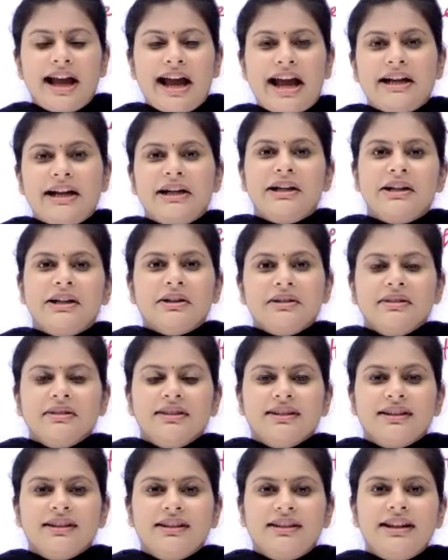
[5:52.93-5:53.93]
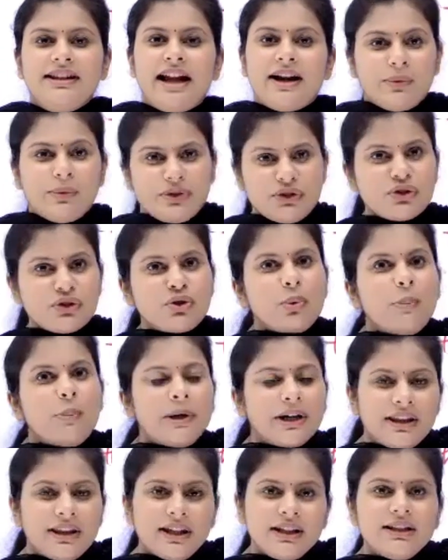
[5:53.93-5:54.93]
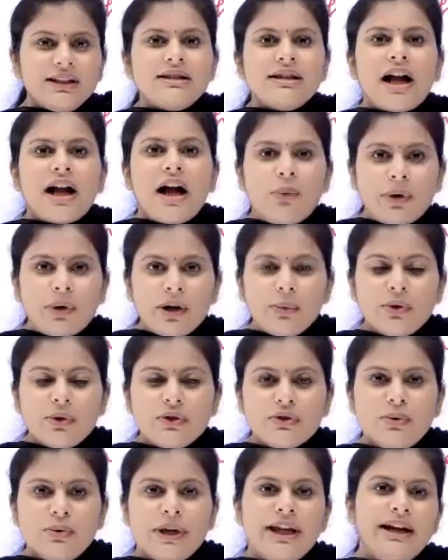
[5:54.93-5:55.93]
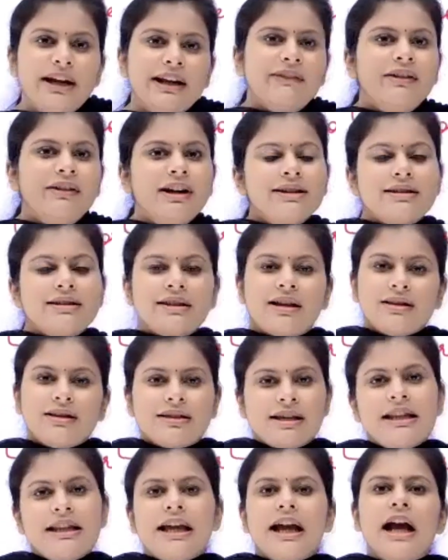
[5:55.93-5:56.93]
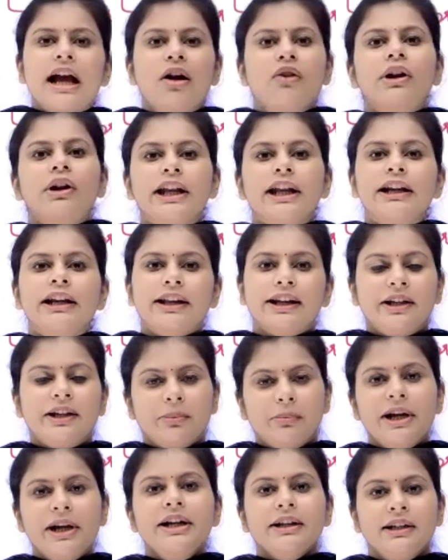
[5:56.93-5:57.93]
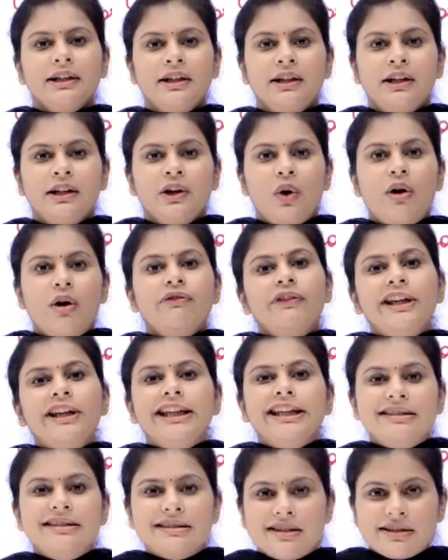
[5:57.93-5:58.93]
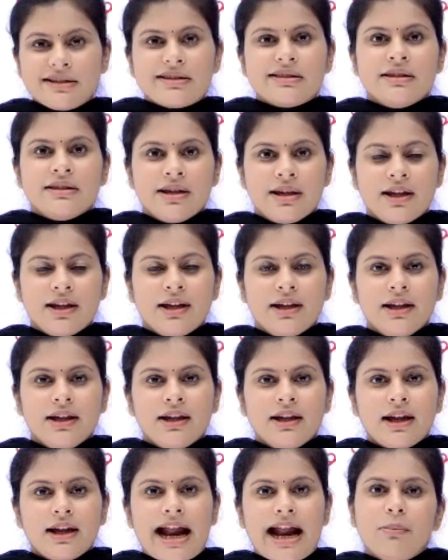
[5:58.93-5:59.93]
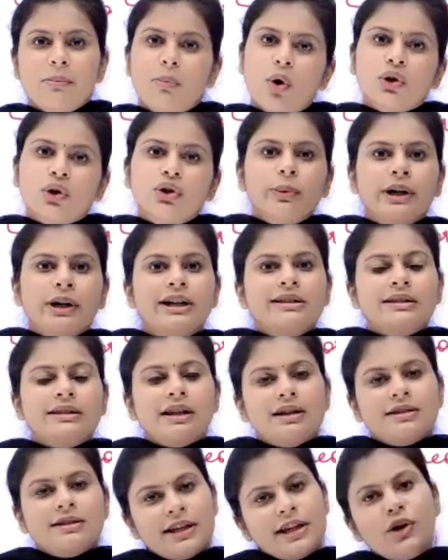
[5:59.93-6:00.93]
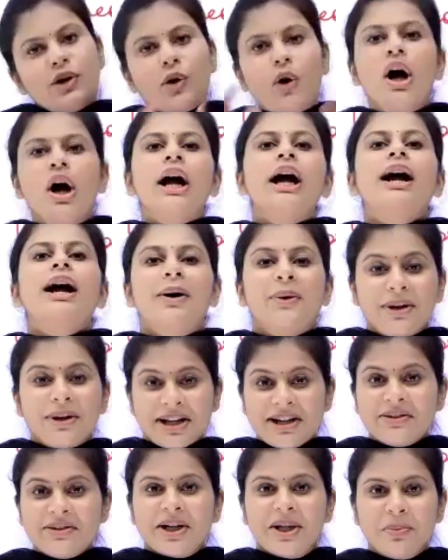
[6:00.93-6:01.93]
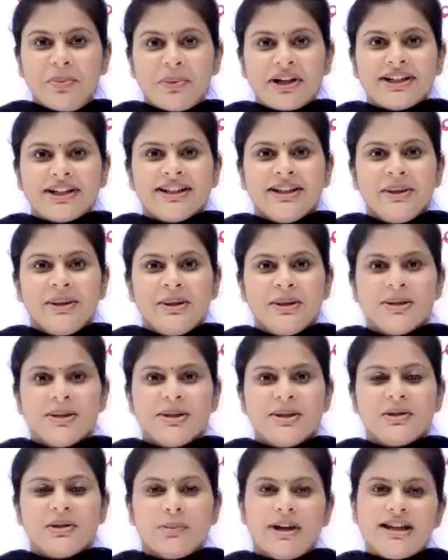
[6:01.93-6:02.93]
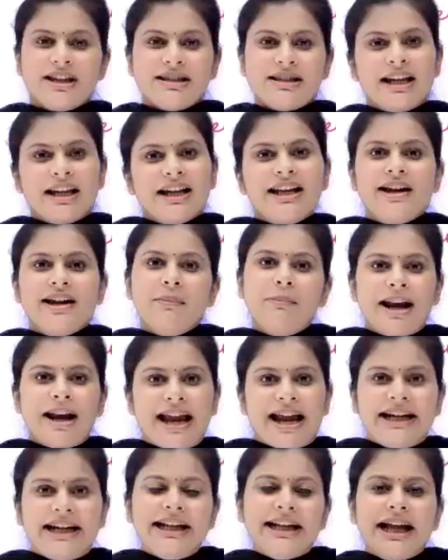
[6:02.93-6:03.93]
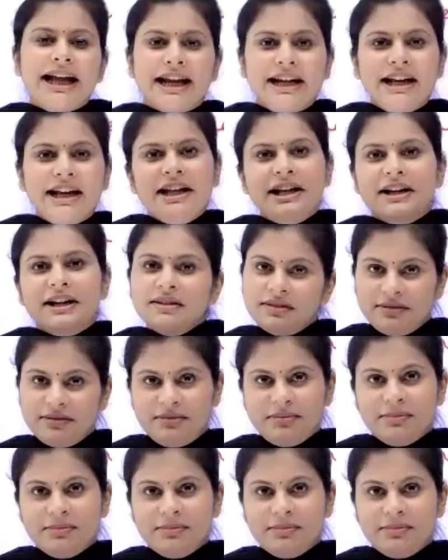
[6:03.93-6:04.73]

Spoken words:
and that was a stupid thing this accountant was doing, and they were discussing the accounting treatment of leases, and both were discussing wrong accounting treatment. So basically a blind guiding a